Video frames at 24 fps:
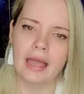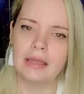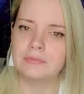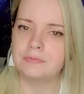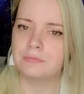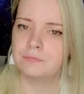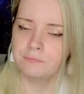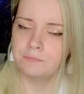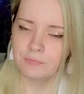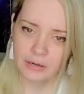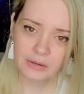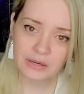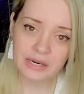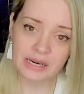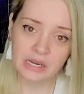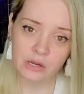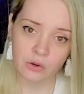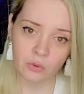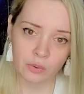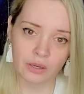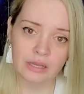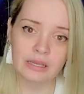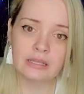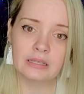very
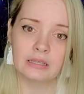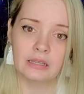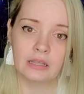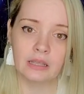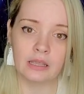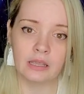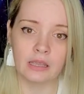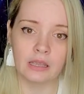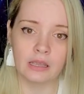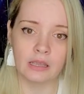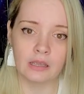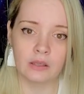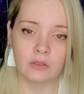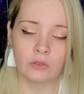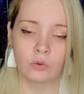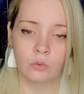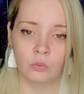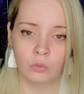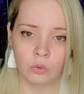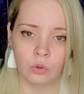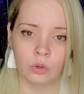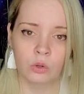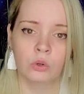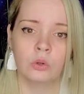quickly, the
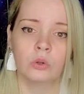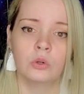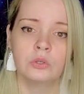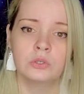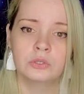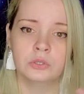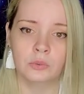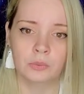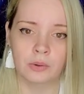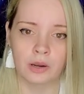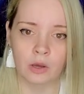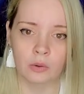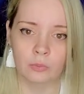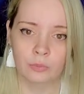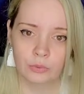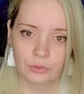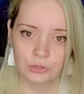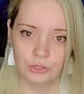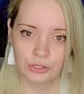world around